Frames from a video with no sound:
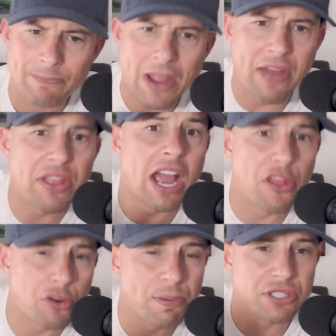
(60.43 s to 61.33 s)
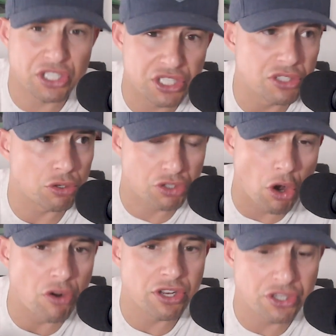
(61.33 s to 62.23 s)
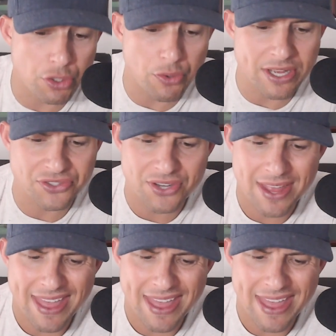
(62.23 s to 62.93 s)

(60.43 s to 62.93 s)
I think other positions are starting to do this.